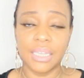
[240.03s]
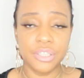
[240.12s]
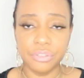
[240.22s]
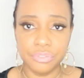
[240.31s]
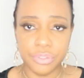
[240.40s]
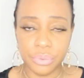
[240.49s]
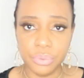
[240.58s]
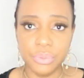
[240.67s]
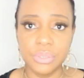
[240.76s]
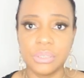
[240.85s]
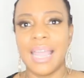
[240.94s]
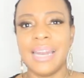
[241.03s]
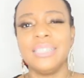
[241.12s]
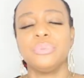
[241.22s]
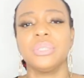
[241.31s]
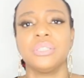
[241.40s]
interviews and
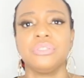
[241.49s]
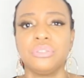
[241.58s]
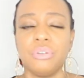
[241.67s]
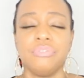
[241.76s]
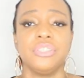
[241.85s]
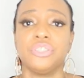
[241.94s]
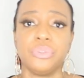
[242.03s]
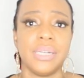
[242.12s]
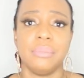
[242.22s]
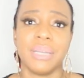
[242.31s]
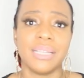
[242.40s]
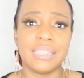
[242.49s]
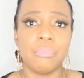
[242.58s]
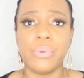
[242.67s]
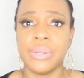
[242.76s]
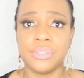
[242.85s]
it was so frustrated because
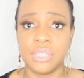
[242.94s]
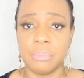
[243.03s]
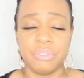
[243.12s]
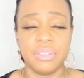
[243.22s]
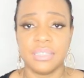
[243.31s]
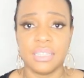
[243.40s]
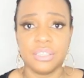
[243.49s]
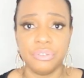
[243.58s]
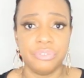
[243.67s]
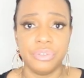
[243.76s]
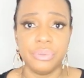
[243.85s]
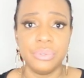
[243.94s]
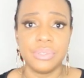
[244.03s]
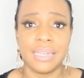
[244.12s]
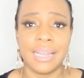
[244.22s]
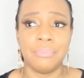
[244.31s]
I'm going to some of these
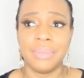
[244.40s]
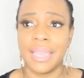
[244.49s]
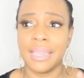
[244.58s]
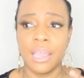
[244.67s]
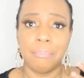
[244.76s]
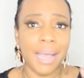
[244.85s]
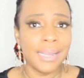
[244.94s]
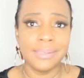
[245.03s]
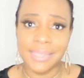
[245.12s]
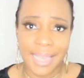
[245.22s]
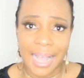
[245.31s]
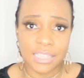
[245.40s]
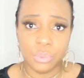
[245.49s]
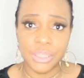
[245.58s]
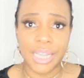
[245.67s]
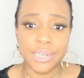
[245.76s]
interviews and I'm like buying
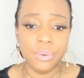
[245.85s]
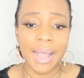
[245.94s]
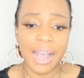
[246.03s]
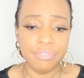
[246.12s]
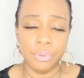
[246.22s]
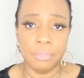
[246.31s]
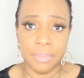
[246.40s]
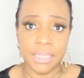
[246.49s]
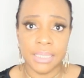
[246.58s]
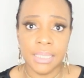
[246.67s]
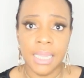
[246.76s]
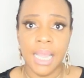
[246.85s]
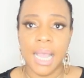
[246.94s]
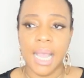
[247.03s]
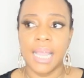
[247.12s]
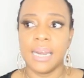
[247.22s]
gas which I don't have no money
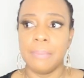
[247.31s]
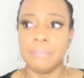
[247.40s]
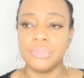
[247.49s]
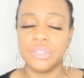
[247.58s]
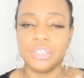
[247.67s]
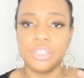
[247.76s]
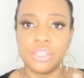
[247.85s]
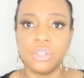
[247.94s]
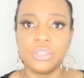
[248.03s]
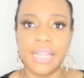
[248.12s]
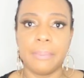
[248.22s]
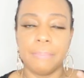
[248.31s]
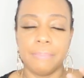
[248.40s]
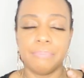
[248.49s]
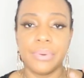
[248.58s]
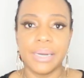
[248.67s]
and I'm you know
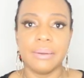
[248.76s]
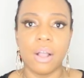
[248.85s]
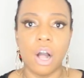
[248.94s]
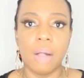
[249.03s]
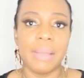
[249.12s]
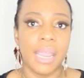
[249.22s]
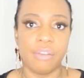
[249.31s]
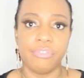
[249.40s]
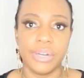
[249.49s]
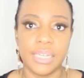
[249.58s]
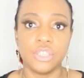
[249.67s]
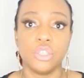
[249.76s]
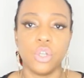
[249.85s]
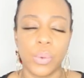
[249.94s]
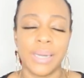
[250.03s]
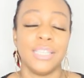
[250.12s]
like putting all my effort into
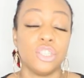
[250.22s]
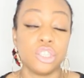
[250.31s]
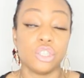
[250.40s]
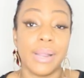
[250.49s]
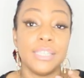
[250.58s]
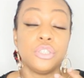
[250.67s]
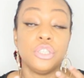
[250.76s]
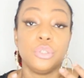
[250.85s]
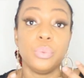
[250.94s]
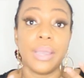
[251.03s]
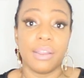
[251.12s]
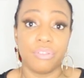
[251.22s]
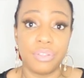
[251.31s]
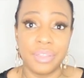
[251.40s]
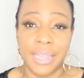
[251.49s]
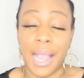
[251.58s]
going and trying to do
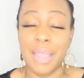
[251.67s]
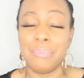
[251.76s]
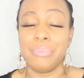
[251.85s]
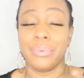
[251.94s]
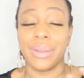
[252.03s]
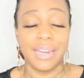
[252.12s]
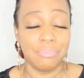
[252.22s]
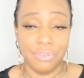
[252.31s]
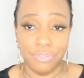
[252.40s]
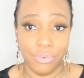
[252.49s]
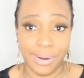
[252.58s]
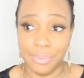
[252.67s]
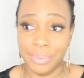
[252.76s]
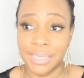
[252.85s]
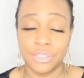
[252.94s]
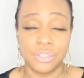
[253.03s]
everything. I prayed before
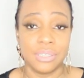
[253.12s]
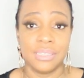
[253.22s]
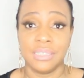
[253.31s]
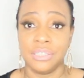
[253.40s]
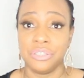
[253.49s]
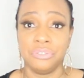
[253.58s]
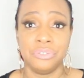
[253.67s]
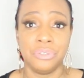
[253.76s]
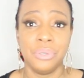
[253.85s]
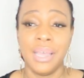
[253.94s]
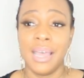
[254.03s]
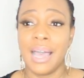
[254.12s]
I went into this interview.